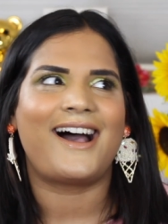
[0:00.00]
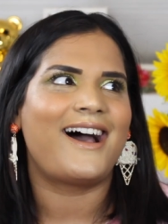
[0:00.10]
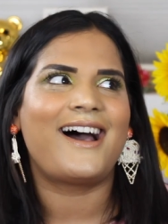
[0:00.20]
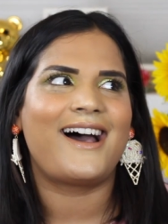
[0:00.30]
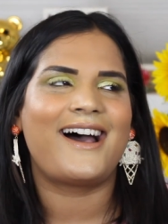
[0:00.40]

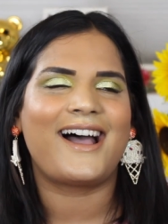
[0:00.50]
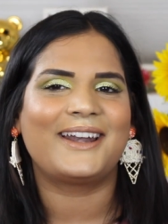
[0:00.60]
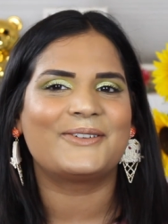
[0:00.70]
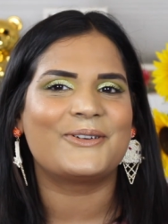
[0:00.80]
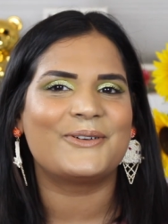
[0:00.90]
uh, I
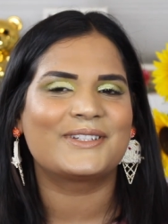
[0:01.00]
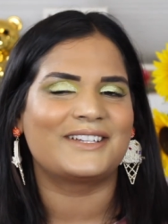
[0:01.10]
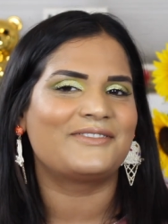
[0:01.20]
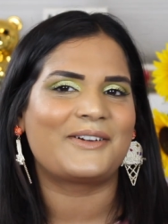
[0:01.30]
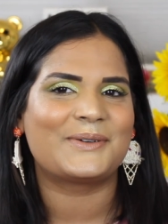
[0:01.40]
don't know,
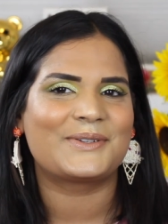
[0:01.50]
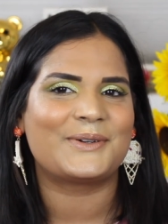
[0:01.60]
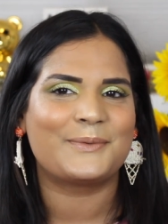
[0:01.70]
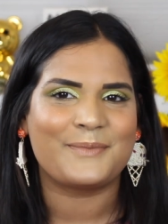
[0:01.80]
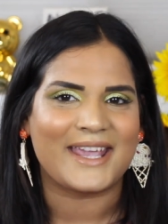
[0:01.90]
sunflowers
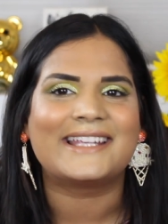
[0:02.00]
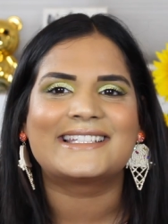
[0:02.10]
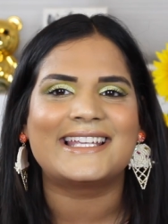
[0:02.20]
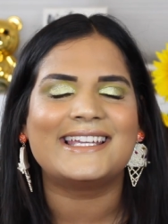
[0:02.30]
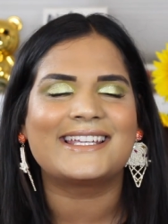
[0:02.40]
are
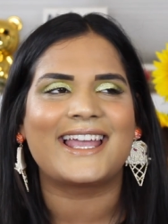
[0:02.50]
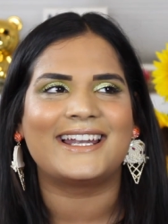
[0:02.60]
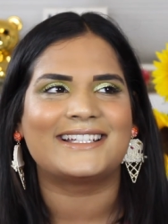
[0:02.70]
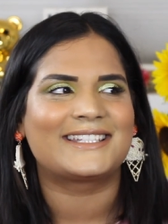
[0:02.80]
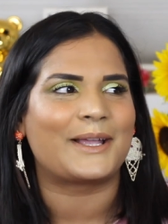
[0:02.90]
amazing
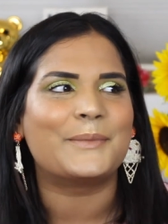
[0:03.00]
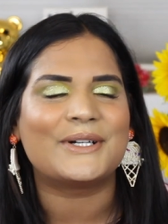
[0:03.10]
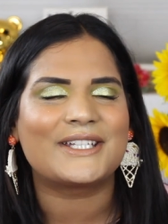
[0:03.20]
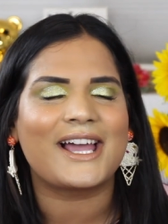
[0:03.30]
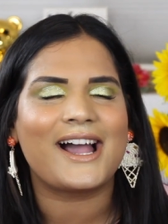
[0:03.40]
and it's
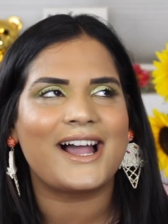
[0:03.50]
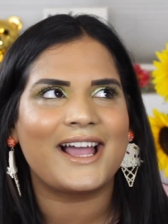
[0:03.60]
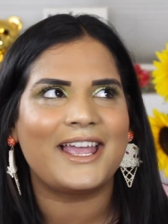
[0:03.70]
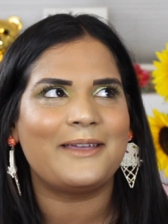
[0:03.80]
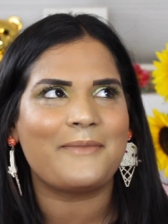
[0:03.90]

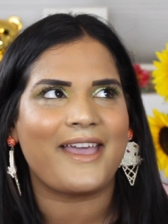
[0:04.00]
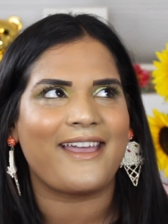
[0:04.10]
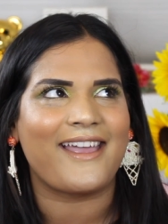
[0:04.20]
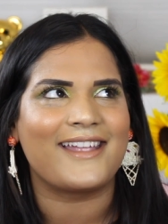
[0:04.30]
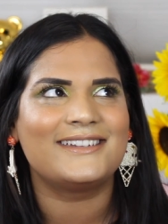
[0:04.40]
summertime
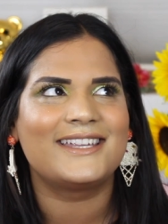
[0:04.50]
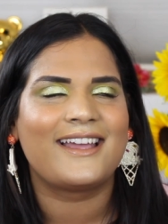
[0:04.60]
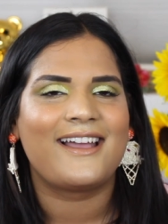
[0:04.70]
and